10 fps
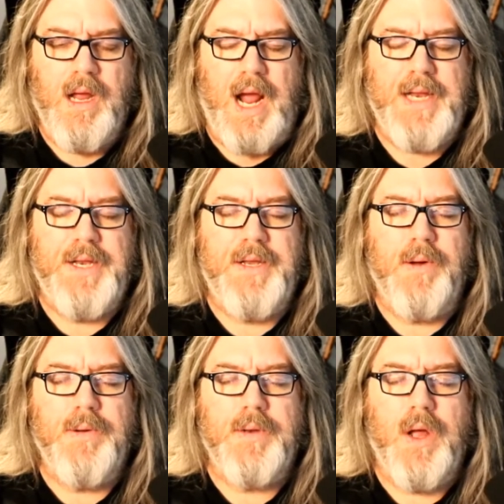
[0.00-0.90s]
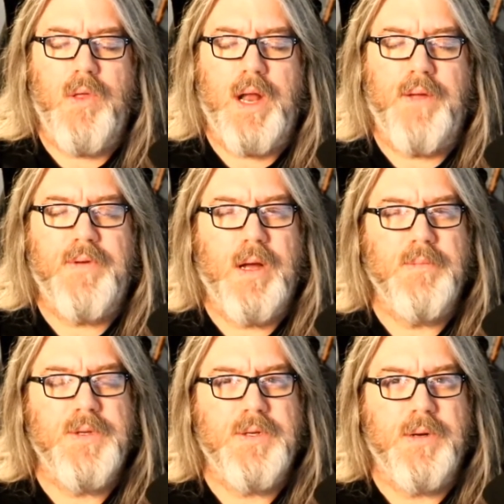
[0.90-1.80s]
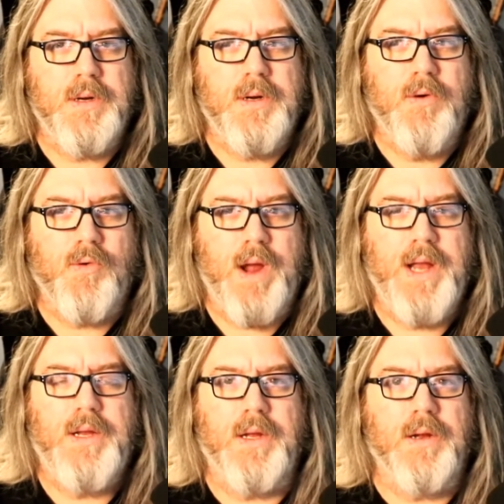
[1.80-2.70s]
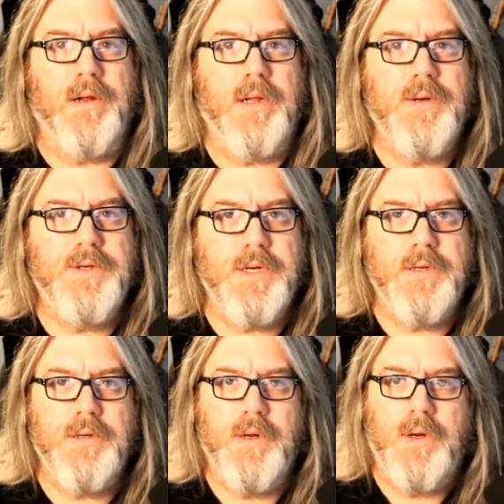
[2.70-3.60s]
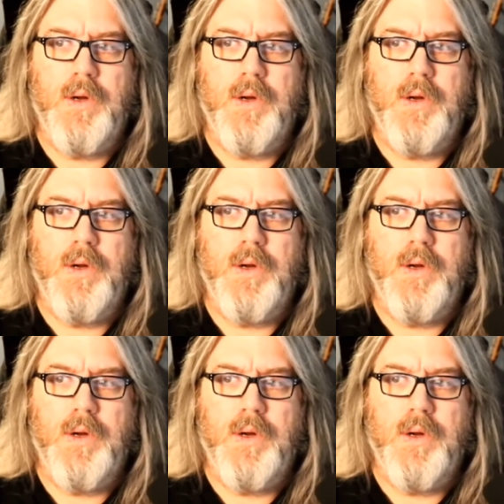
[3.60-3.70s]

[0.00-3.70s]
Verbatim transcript: I don't know that I've come to a great conclusion.